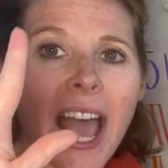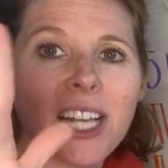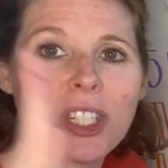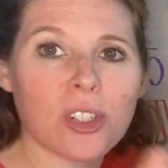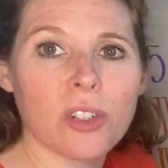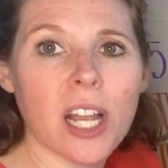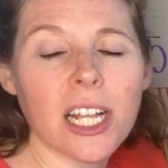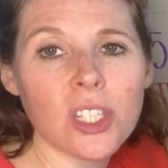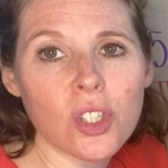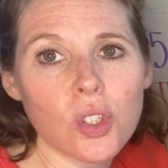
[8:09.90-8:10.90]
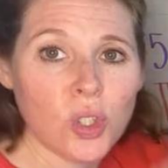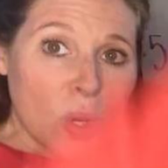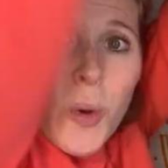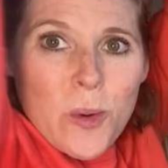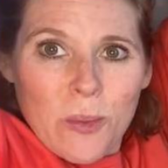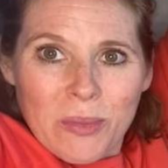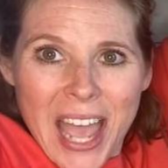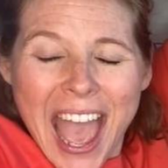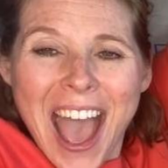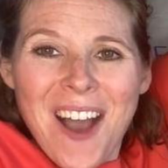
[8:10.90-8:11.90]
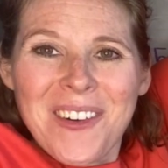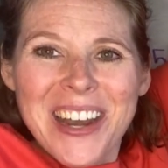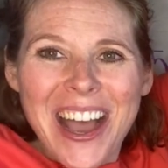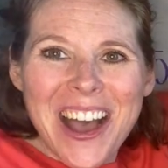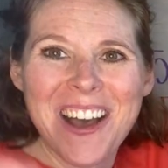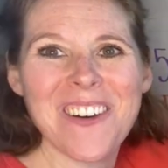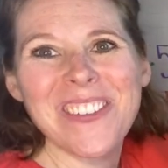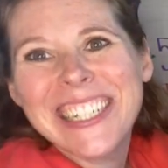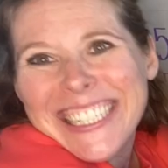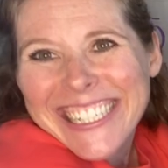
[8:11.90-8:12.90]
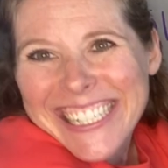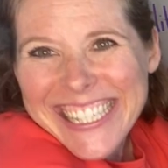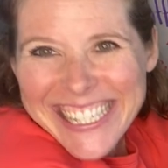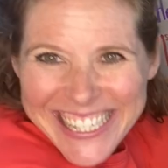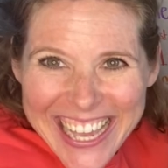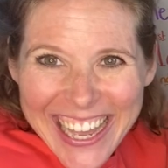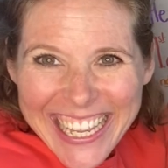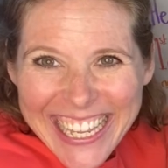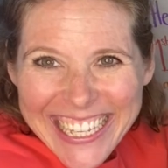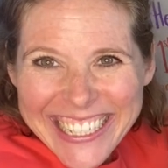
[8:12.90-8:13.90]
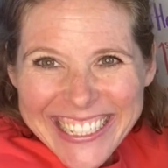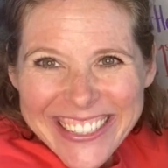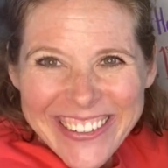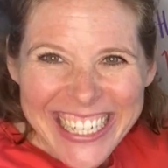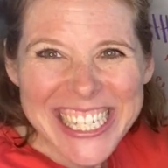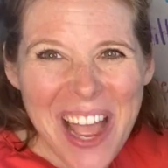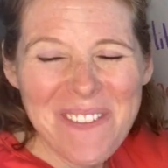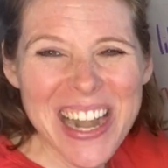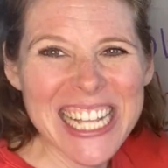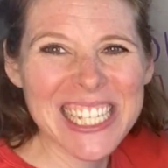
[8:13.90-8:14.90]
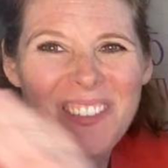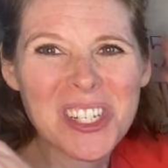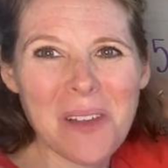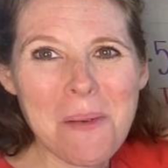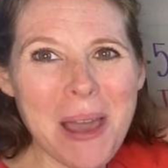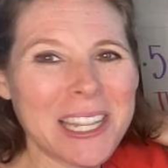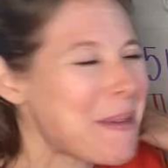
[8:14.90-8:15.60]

astronauts zoomed out of sight. Great job, friendies. Give yourself a pat